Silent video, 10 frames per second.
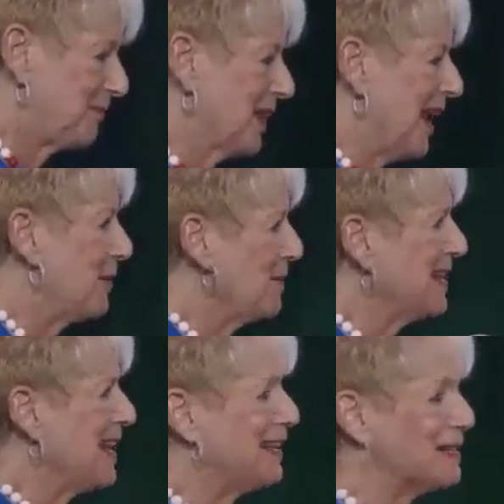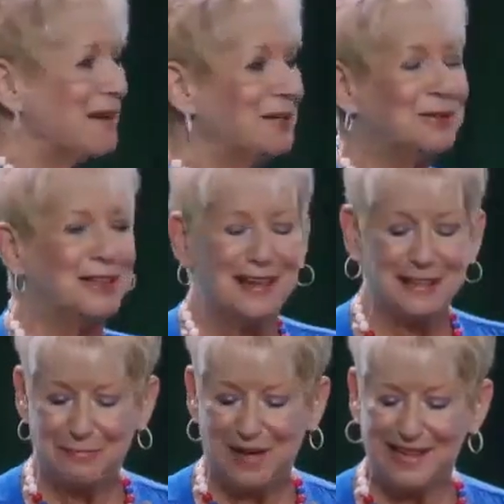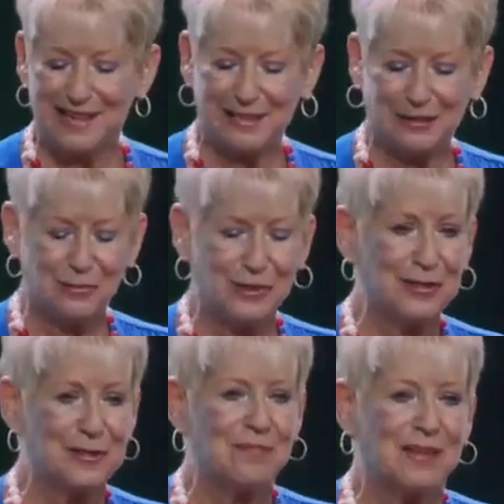out of my golden nugget bag in killer words,